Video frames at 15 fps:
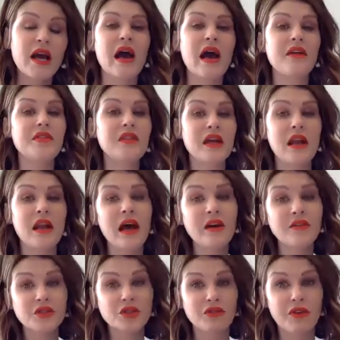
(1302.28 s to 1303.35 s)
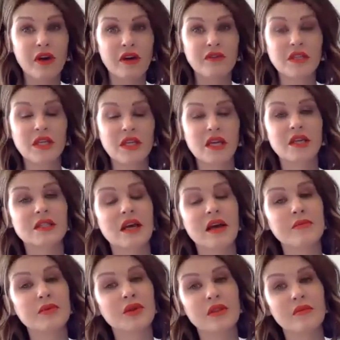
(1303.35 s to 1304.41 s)
And then after five days, I
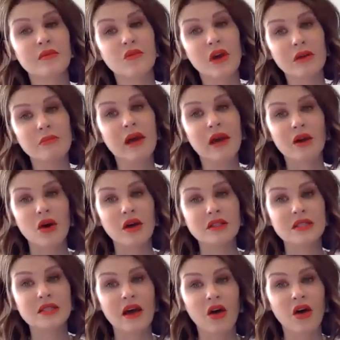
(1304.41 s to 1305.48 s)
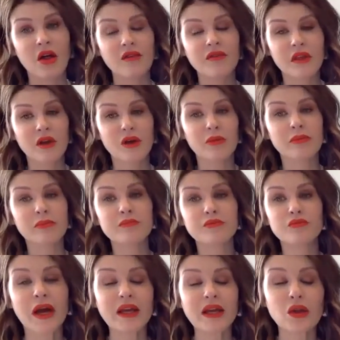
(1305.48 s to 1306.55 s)
put them right back onto all of their
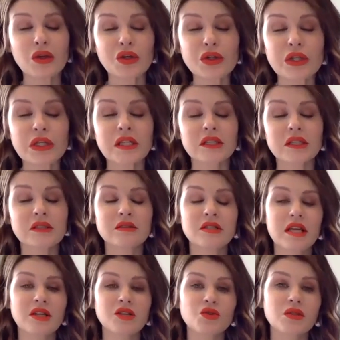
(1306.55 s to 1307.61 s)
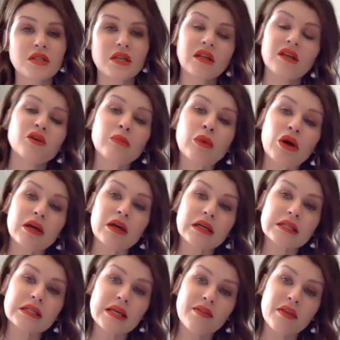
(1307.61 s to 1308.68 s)
regularly scheduled skincare
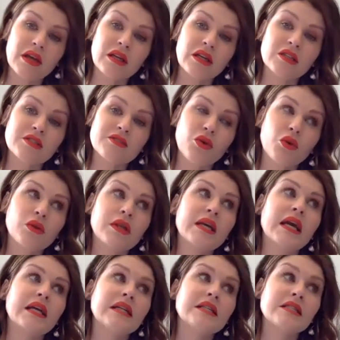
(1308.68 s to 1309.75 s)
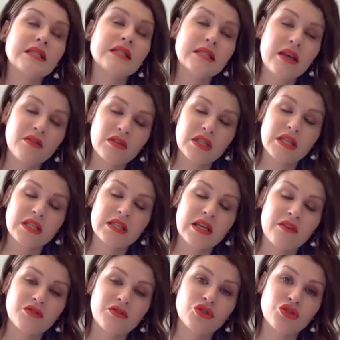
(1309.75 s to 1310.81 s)
products and they can exfoliate seven days
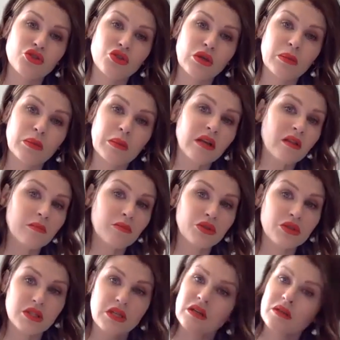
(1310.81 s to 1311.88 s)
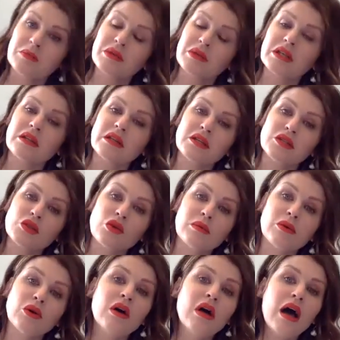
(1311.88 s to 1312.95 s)
after the treatment and then proceed completely as
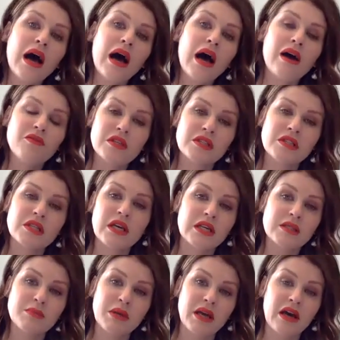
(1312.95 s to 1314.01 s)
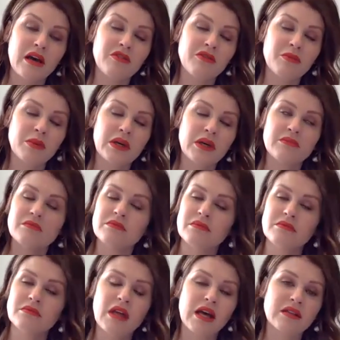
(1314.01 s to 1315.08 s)
normal. Obviously SPF, but yeah.
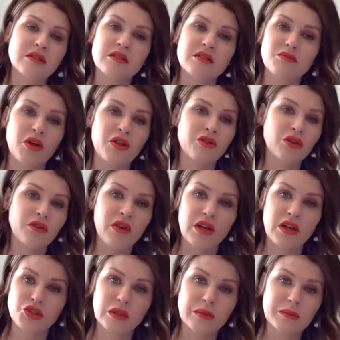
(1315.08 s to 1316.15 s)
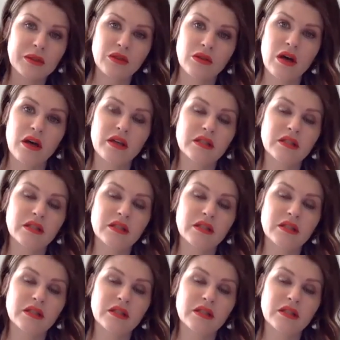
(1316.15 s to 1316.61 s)
that's whether you've had treatment or not.